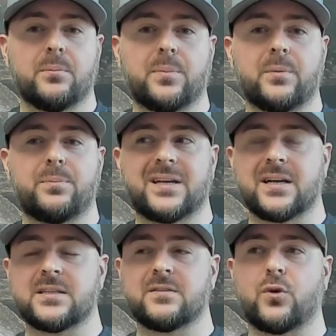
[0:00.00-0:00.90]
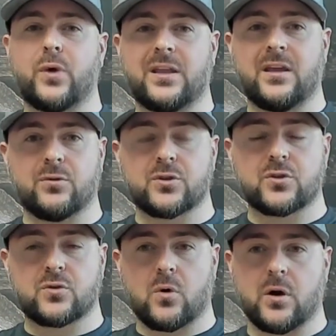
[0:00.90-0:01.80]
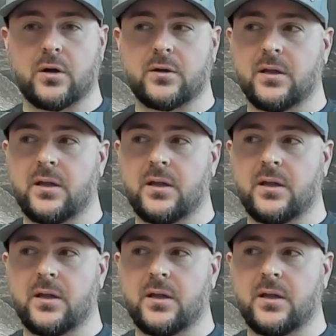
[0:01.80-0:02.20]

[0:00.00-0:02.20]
but because of the way they were stored,